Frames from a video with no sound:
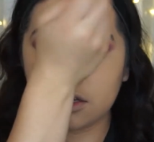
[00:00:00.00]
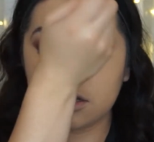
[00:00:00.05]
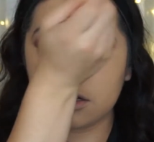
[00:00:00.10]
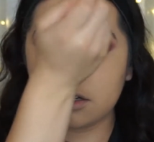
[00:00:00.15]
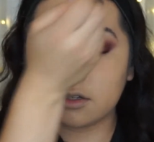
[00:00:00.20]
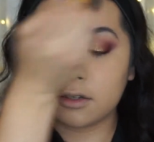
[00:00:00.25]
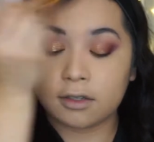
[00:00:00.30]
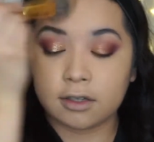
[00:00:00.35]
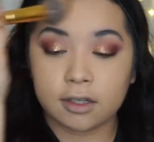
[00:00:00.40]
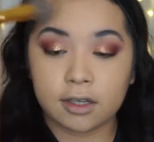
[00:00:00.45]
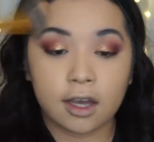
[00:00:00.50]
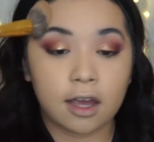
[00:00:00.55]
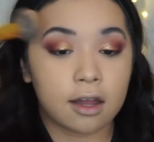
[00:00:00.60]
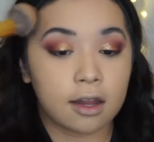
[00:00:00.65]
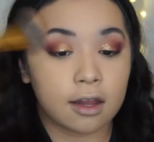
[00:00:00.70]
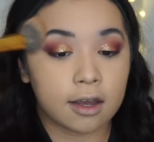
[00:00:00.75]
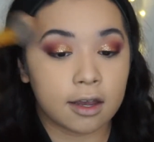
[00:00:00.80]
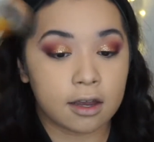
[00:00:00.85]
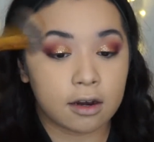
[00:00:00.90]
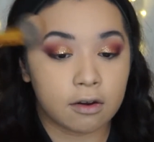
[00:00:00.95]
just to get
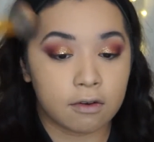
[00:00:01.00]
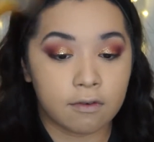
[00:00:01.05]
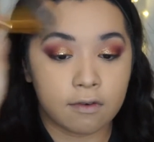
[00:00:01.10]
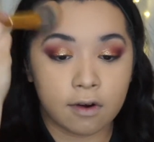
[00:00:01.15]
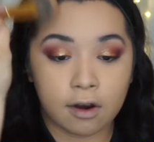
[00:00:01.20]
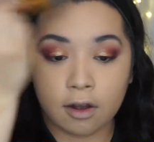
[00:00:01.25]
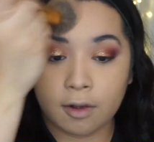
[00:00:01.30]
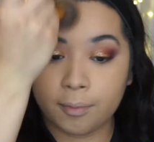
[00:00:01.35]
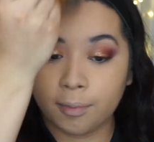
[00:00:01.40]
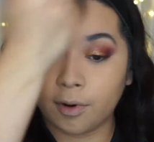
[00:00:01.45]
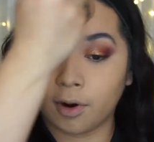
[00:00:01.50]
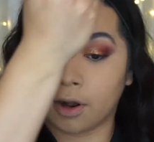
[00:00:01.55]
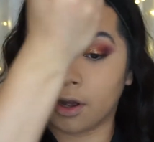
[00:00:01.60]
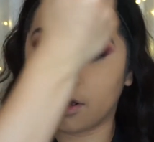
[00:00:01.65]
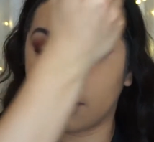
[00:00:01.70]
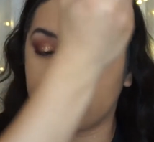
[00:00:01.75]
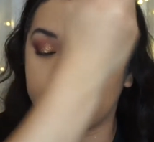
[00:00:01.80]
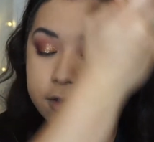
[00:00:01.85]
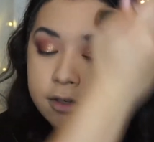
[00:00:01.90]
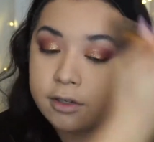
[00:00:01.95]
like an overall
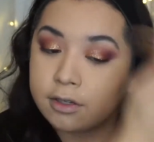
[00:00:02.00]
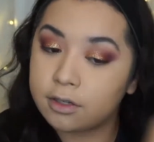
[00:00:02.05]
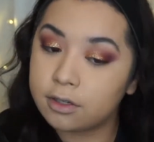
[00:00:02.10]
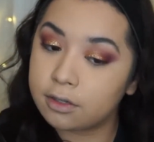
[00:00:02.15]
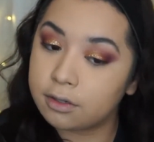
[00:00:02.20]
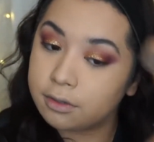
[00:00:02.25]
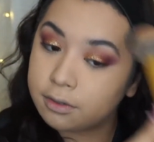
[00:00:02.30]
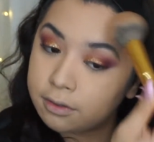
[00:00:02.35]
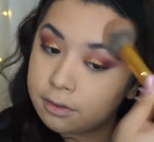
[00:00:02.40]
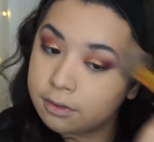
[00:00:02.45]
bronze.